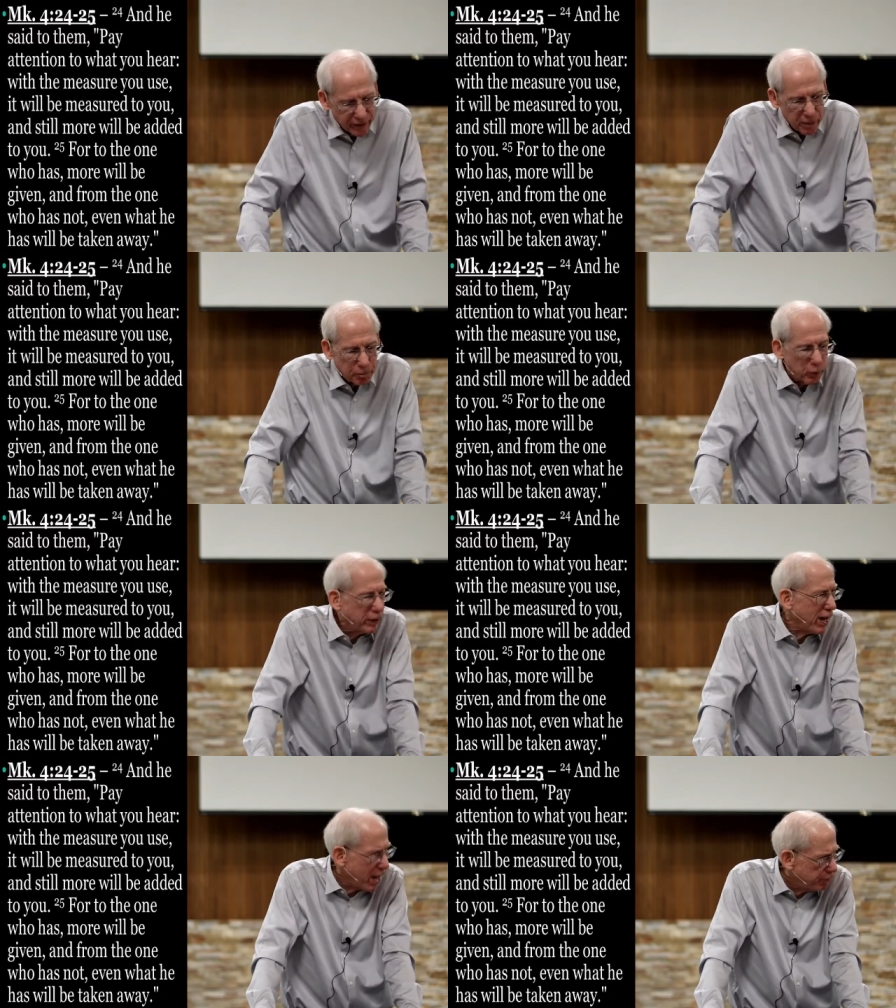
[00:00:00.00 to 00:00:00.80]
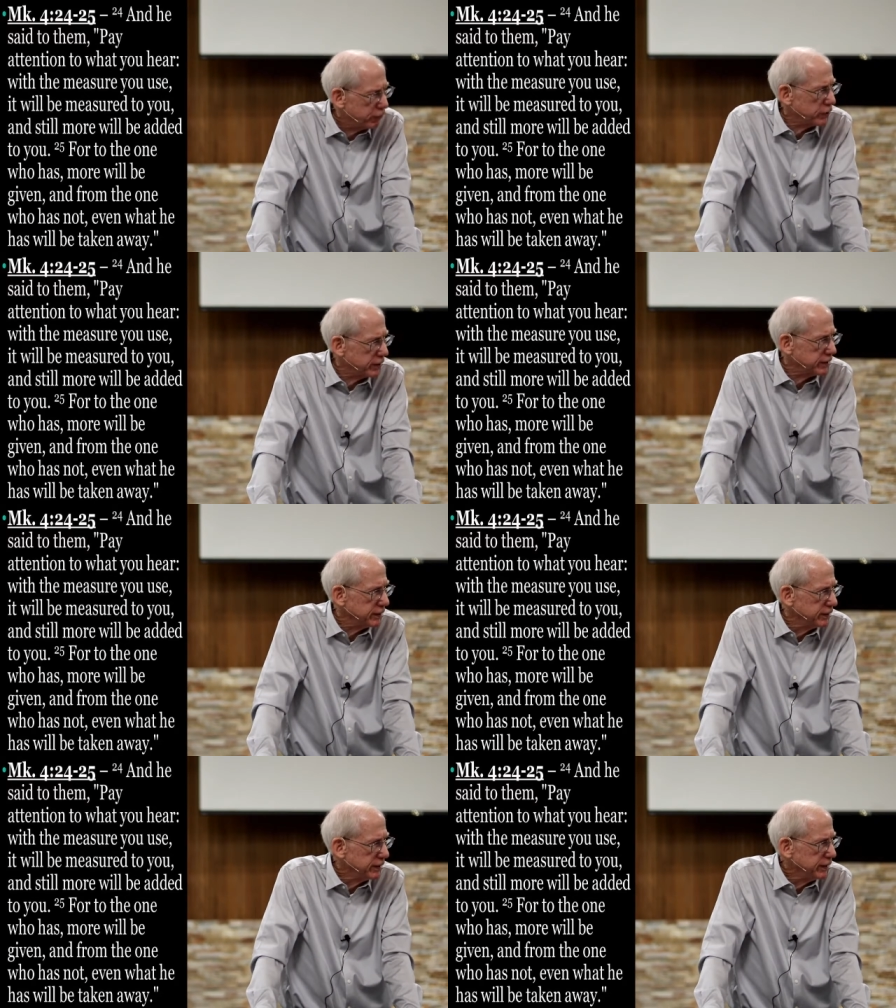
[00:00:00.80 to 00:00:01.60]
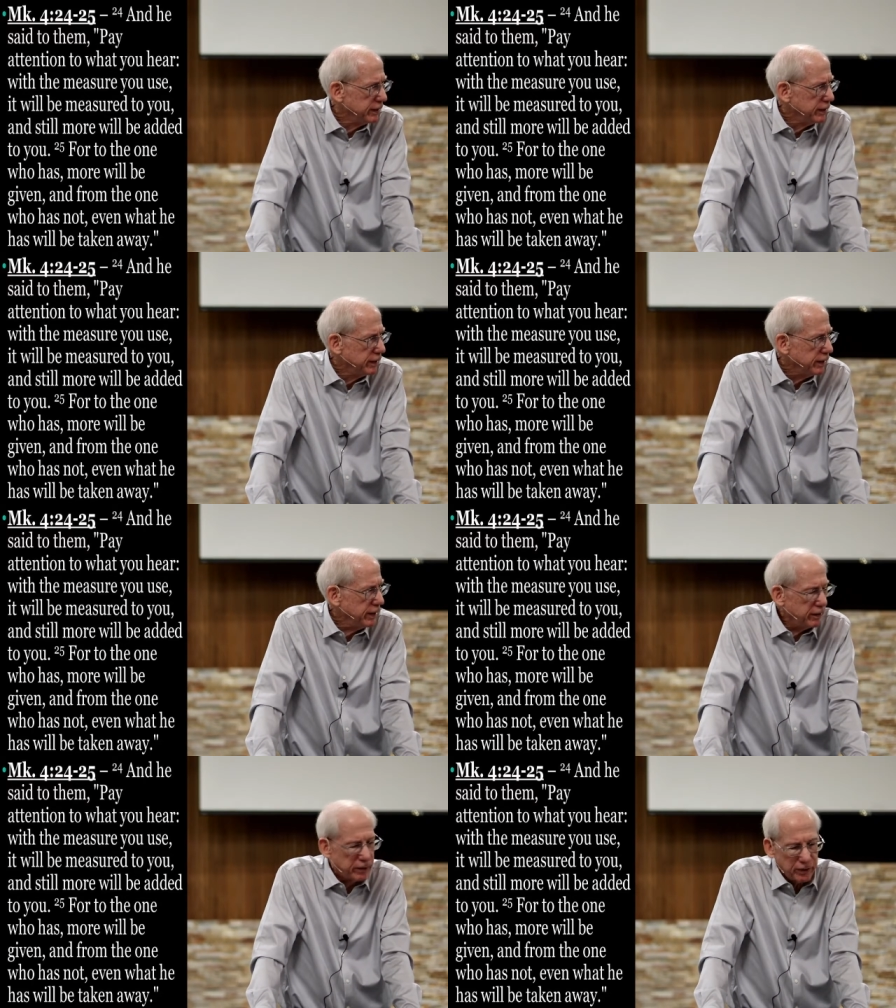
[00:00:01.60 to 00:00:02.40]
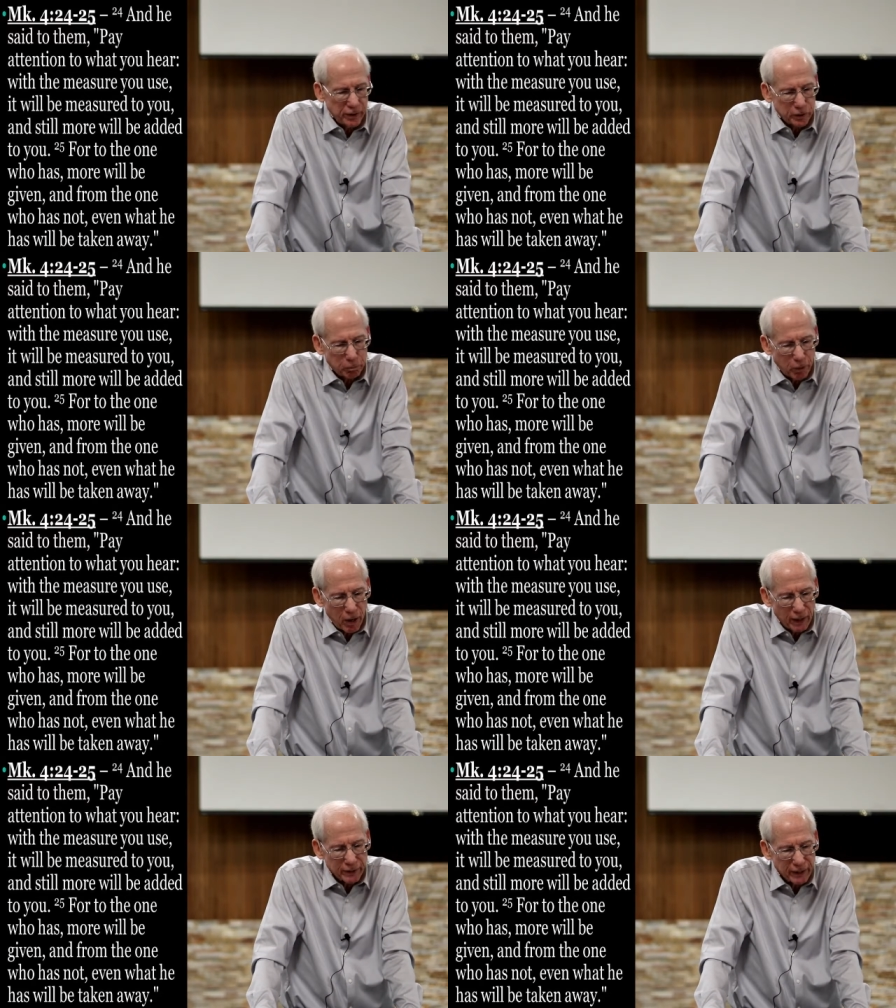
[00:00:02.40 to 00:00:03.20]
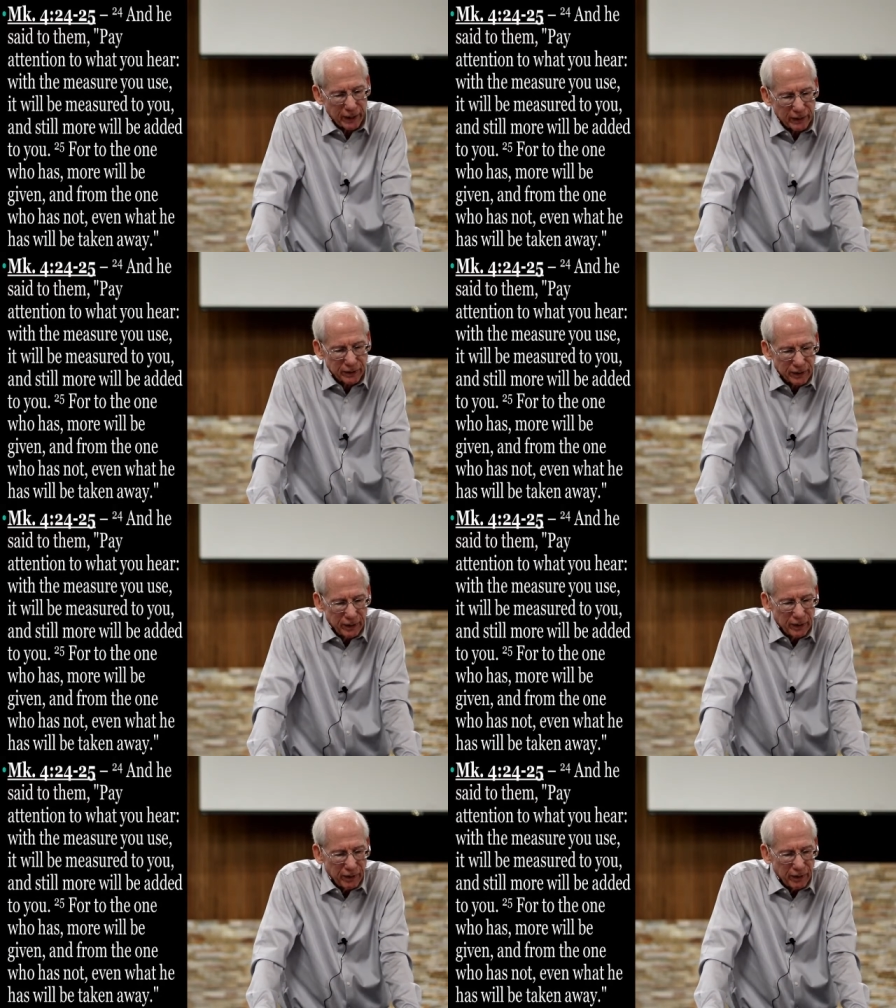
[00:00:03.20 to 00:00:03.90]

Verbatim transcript: that they put effort into this process